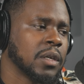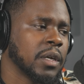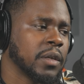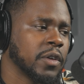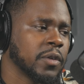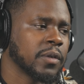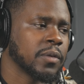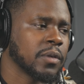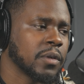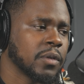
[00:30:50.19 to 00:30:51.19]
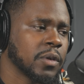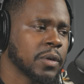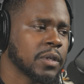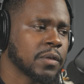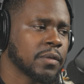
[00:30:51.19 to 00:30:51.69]
And there
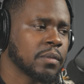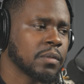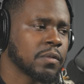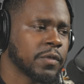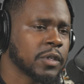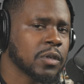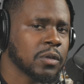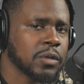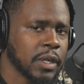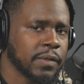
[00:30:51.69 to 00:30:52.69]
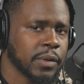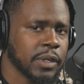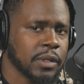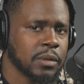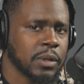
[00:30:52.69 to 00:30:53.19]
there is a physical
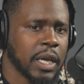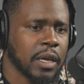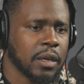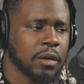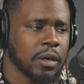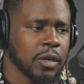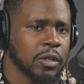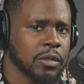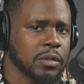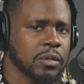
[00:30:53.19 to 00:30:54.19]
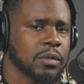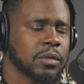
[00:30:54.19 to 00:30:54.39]
slavery that occurs.